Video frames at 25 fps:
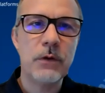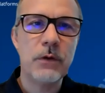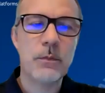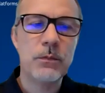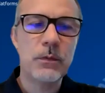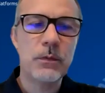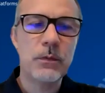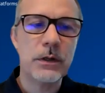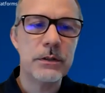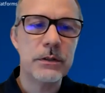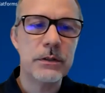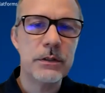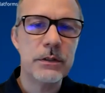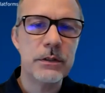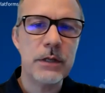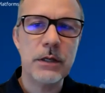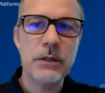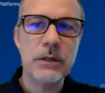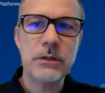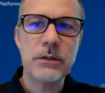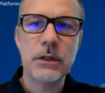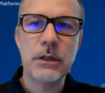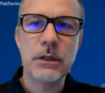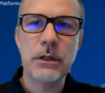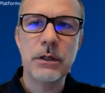for your
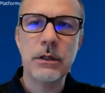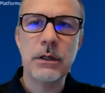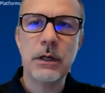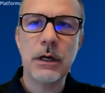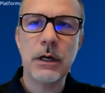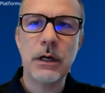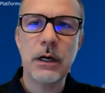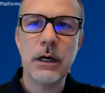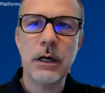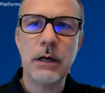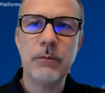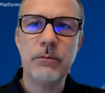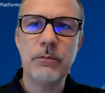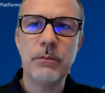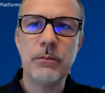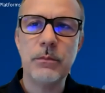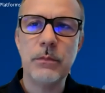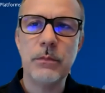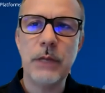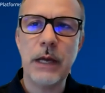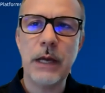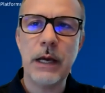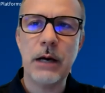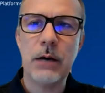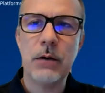presentation. Um,
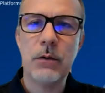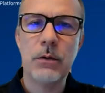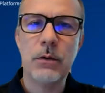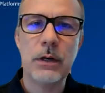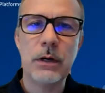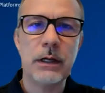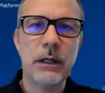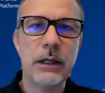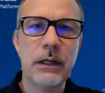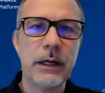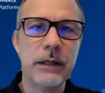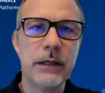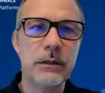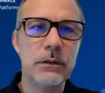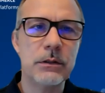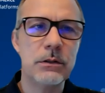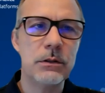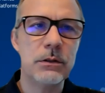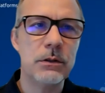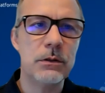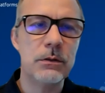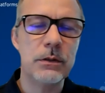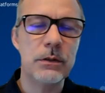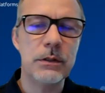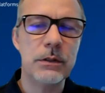now what I'd like to
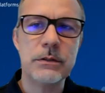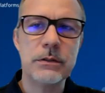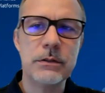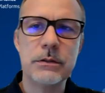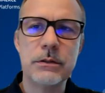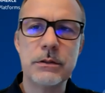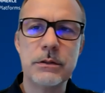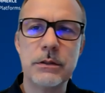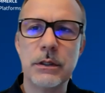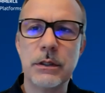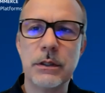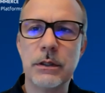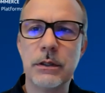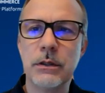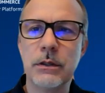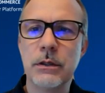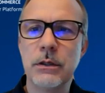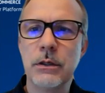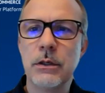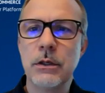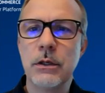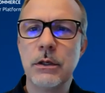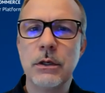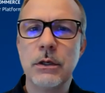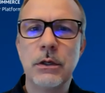do is to
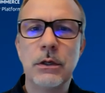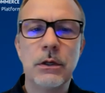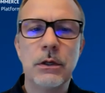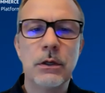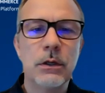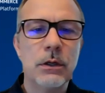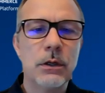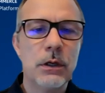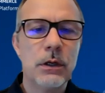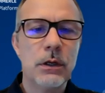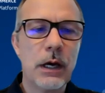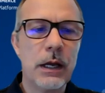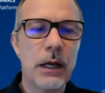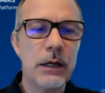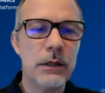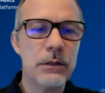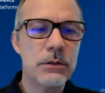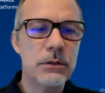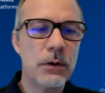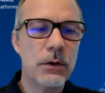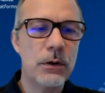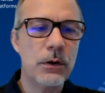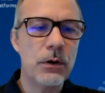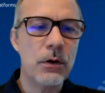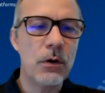kind of
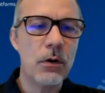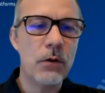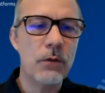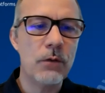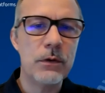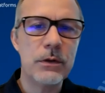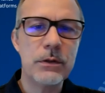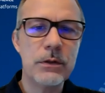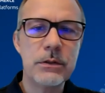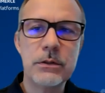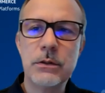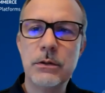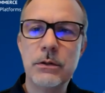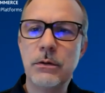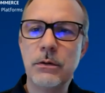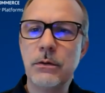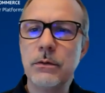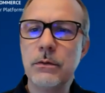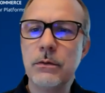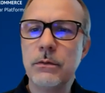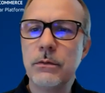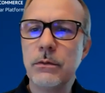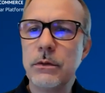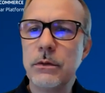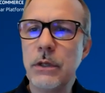turn it over
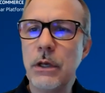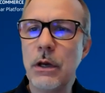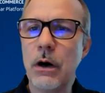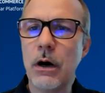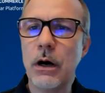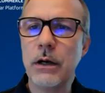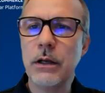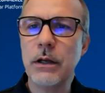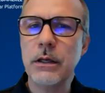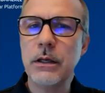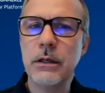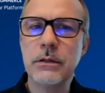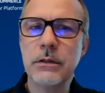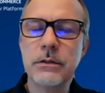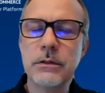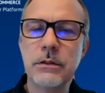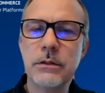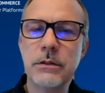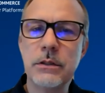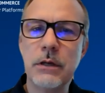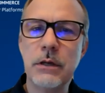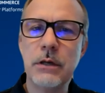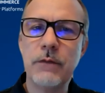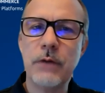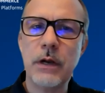to the audience to
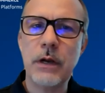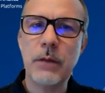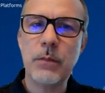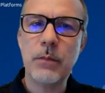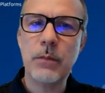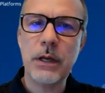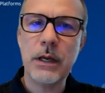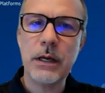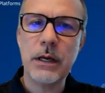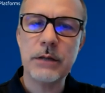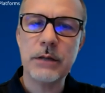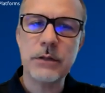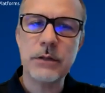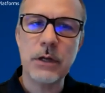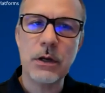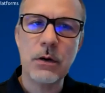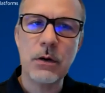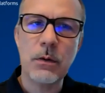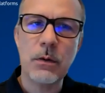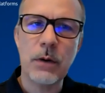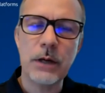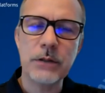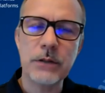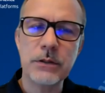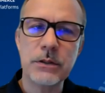see if anybody has any
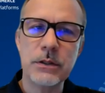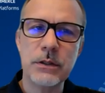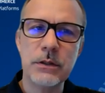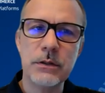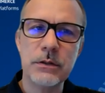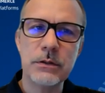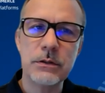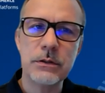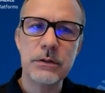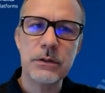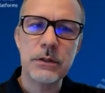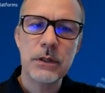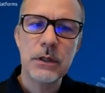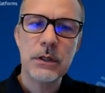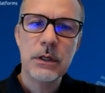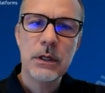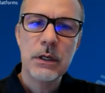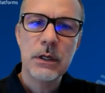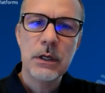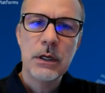questions.